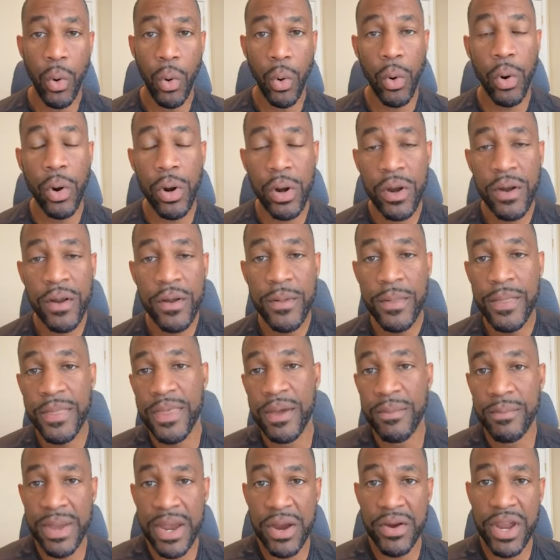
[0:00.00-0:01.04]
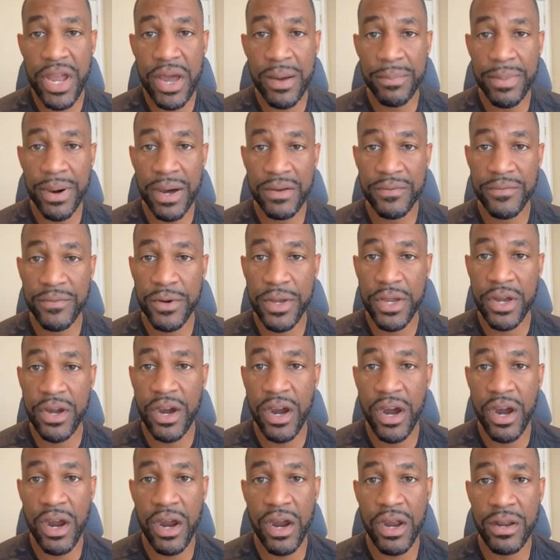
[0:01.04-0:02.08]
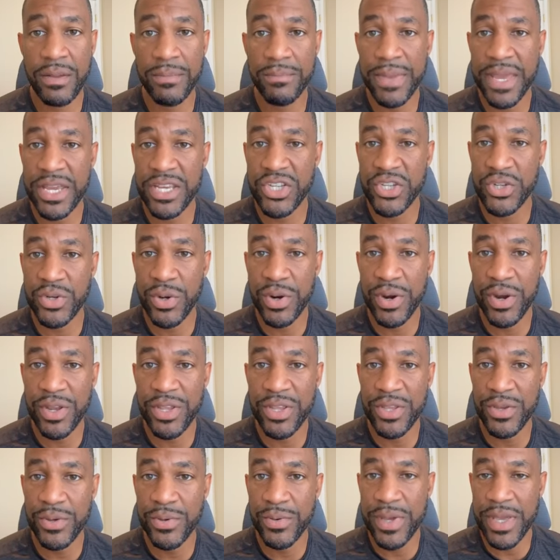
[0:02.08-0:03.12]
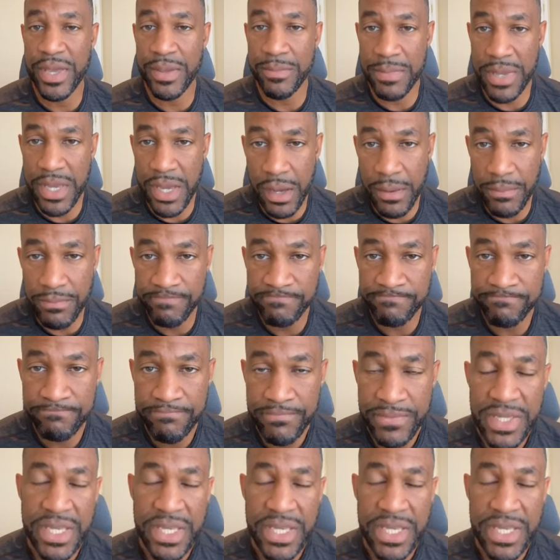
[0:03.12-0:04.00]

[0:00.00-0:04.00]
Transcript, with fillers: or the Marriott Bonvoy card, make sure you hit me up.